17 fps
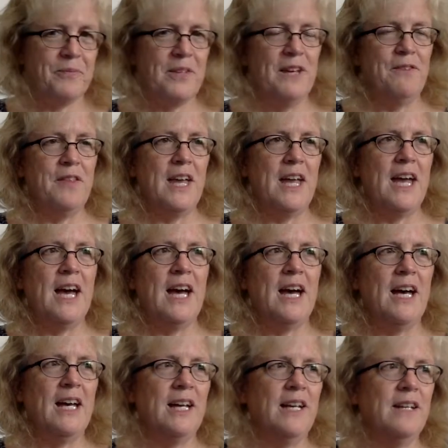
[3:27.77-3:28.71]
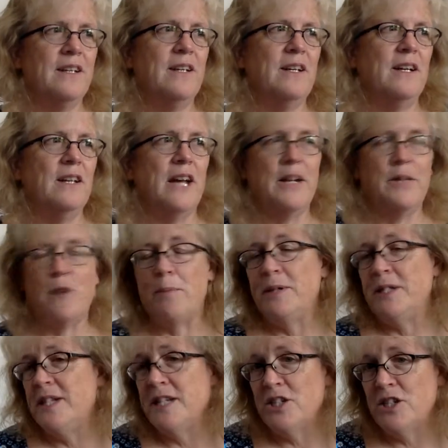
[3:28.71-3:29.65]
If they had a lot of
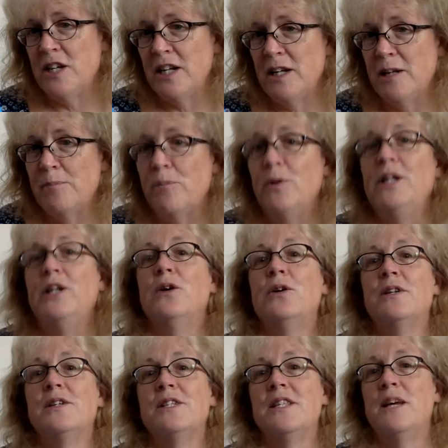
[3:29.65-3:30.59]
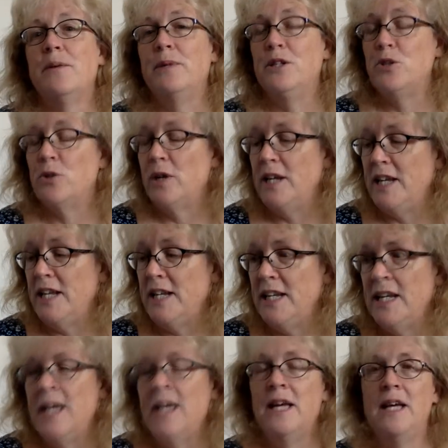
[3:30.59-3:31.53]
repetition in them, we noticed they would join
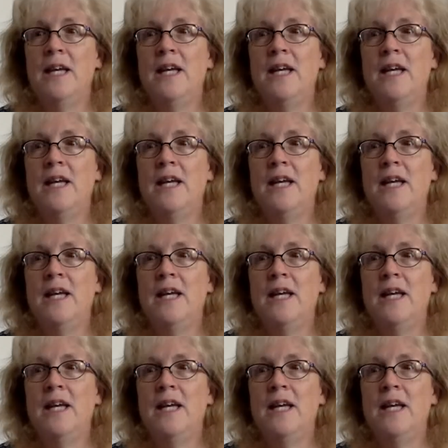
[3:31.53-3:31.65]
in.